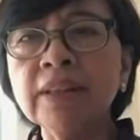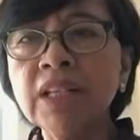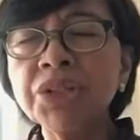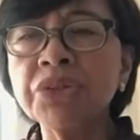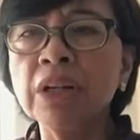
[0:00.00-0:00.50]
that
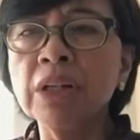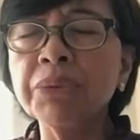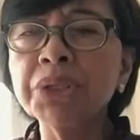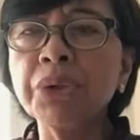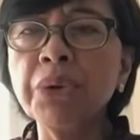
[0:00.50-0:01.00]
Israel
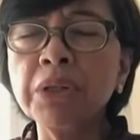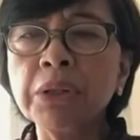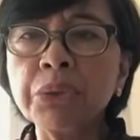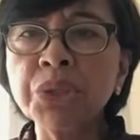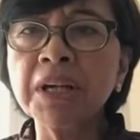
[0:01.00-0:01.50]
was going
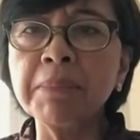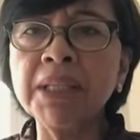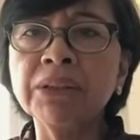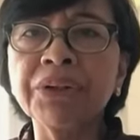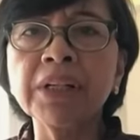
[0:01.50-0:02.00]
through some
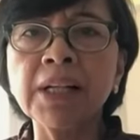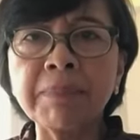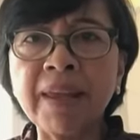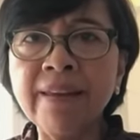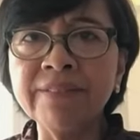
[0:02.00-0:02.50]
internal
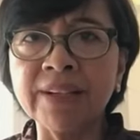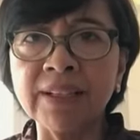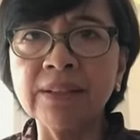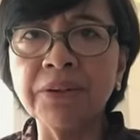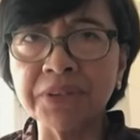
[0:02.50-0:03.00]
upheaval
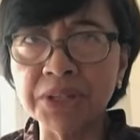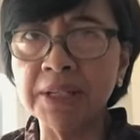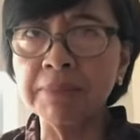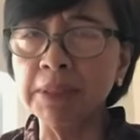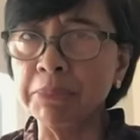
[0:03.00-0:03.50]
over
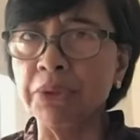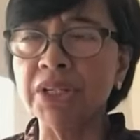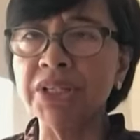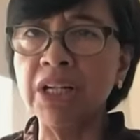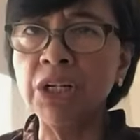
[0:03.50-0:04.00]
some
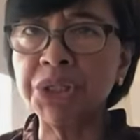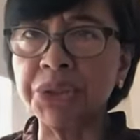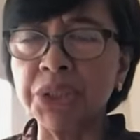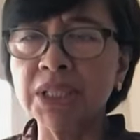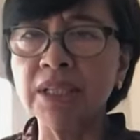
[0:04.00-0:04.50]
democracy
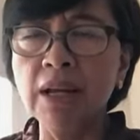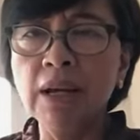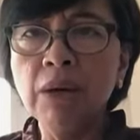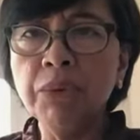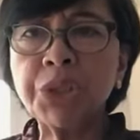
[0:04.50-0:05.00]
issues,
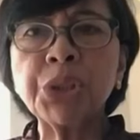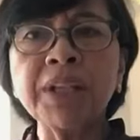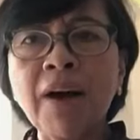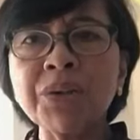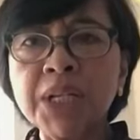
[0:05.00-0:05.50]
which could
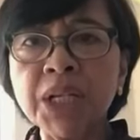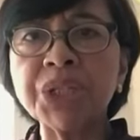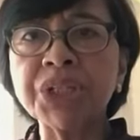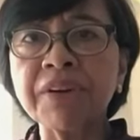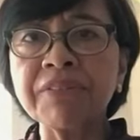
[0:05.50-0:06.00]
actually
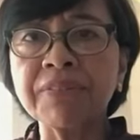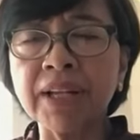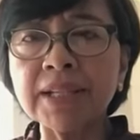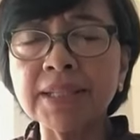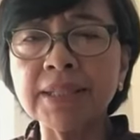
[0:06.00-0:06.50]

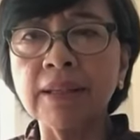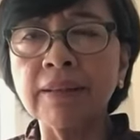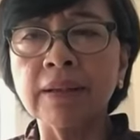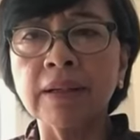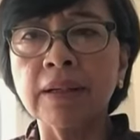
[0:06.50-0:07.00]
surface
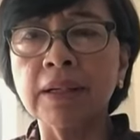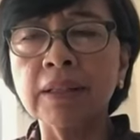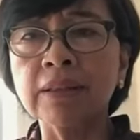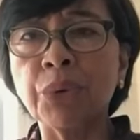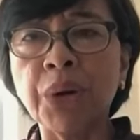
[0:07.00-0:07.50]
the,
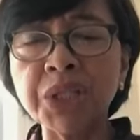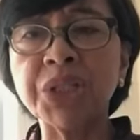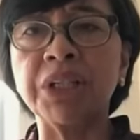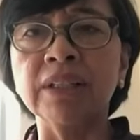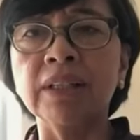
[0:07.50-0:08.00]
the
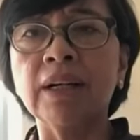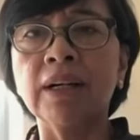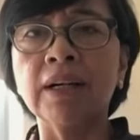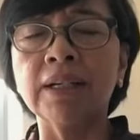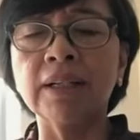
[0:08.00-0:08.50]
question,
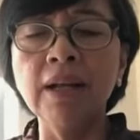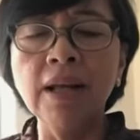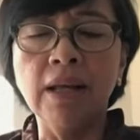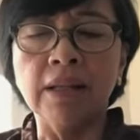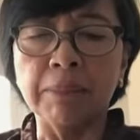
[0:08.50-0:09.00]
uh,
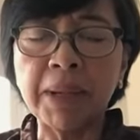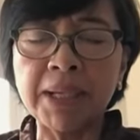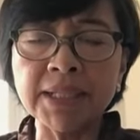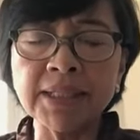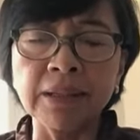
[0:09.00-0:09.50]
the
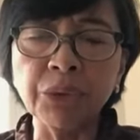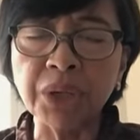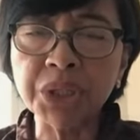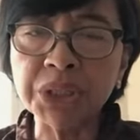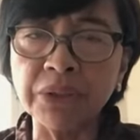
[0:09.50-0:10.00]
Palestine
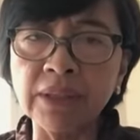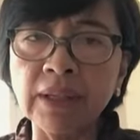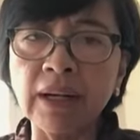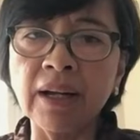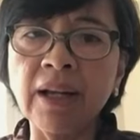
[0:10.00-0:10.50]
question
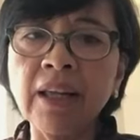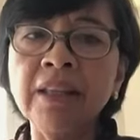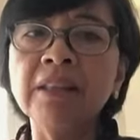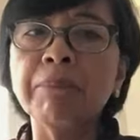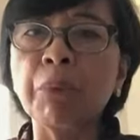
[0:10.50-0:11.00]
uh,
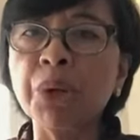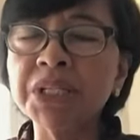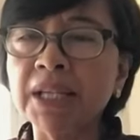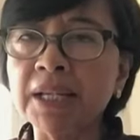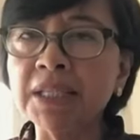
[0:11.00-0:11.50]
in the
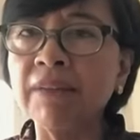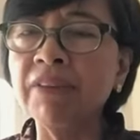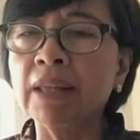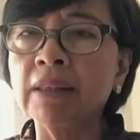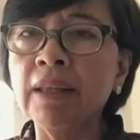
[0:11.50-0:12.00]
process if
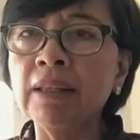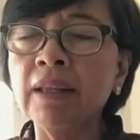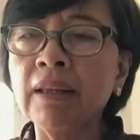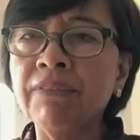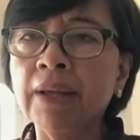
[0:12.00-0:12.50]
it had, it,
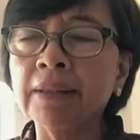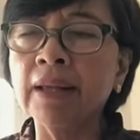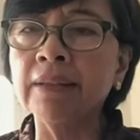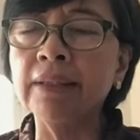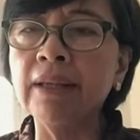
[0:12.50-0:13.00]
if it
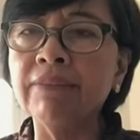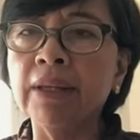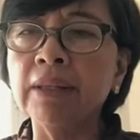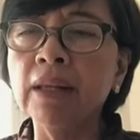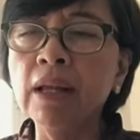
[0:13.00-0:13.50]
had given